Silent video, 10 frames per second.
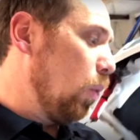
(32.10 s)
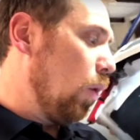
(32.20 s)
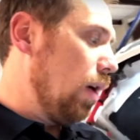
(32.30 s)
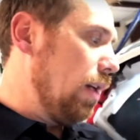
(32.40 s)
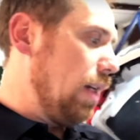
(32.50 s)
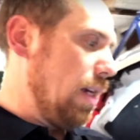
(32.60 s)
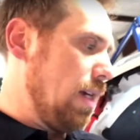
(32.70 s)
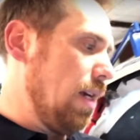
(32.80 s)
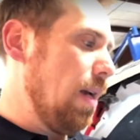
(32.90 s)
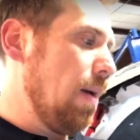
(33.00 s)
1
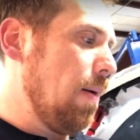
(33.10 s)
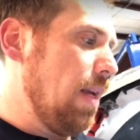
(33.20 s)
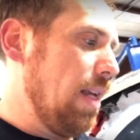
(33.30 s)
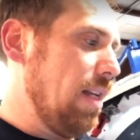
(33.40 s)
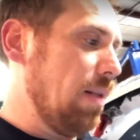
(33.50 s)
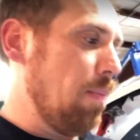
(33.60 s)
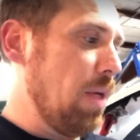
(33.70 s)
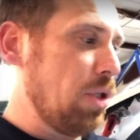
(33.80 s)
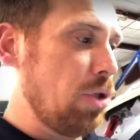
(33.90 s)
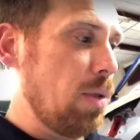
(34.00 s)
is
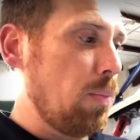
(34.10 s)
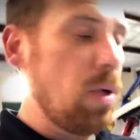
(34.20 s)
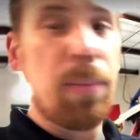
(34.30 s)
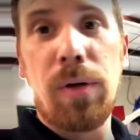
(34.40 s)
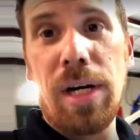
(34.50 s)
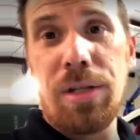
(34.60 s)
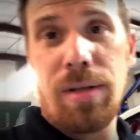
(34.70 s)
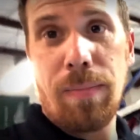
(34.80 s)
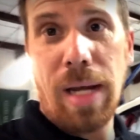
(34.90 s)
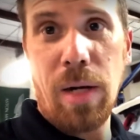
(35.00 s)
mixture
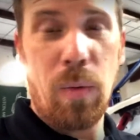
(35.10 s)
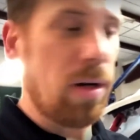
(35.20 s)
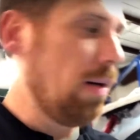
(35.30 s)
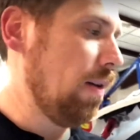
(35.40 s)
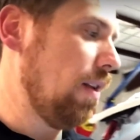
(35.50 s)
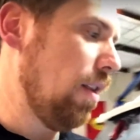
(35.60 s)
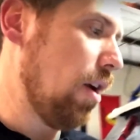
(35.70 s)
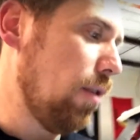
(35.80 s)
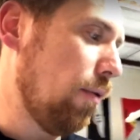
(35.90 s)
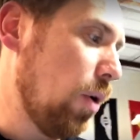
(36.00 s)
preparation bank 1. The
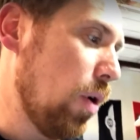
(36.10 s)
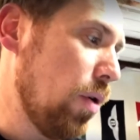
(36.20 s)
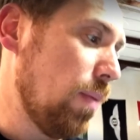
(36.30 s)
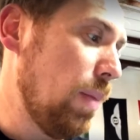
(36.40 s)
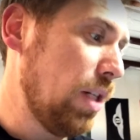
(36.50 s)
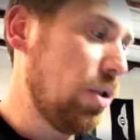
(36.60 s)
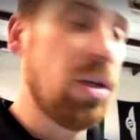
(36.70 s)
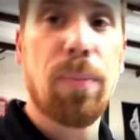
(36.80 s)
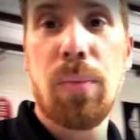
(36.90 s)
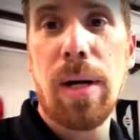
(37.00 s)
other fault code is
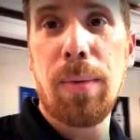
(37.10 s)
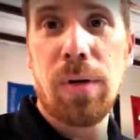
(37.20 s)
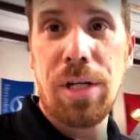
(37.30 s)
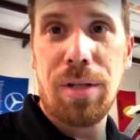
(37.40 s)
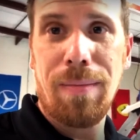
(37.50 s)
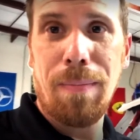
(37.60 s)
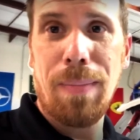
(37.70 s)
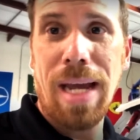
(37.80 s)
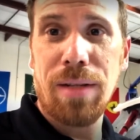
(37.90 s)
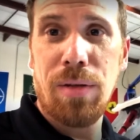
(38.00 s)
mixture preparation
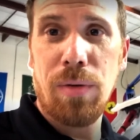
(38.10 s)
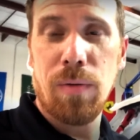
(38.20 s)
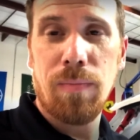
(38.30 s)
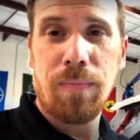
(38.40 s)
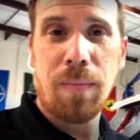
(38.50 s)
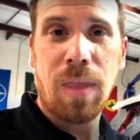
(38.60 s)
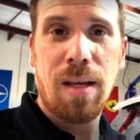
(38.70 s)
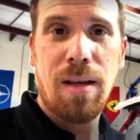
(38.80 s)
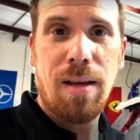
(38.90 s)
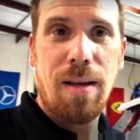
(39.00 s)
bank 2.
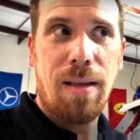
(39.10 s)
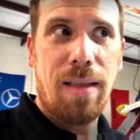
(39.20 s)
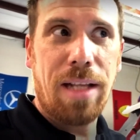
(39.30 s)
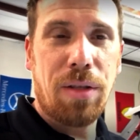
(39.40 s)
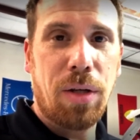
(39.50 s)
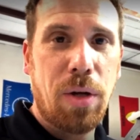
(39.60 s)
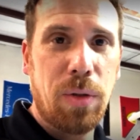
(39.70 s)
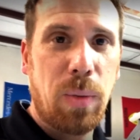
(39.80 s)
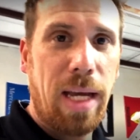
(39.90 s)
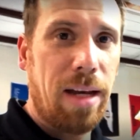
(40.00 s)
That's the
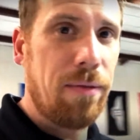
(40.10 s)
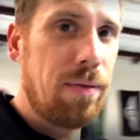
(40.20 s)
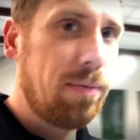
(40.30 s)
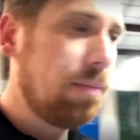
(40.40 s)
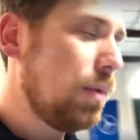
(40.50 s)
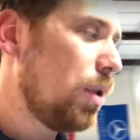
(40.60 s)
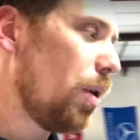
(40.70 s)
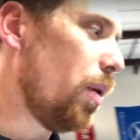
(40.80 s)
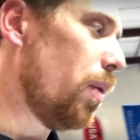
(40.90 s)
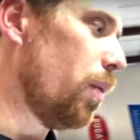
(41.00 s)
codes we have.
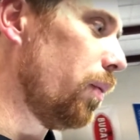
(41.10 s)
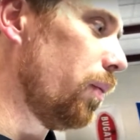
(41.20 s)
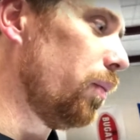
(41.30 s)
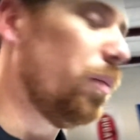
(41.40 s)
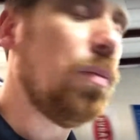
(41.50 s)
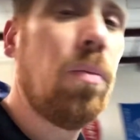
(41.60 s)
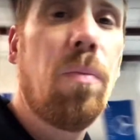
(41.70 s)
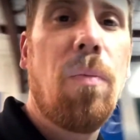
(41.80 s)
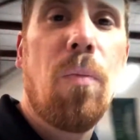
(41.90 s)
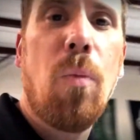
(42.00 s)
So
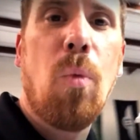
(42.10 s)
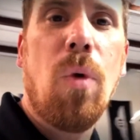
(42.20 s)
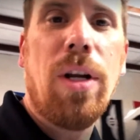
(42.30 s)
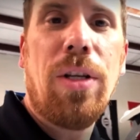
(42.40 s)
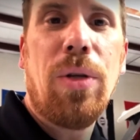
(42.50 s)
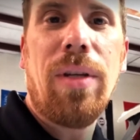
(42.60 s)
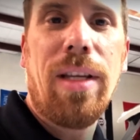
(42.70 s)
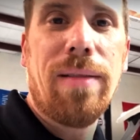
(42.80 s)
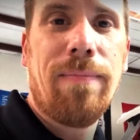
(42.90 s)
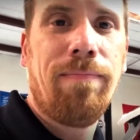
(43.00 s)
what do you need?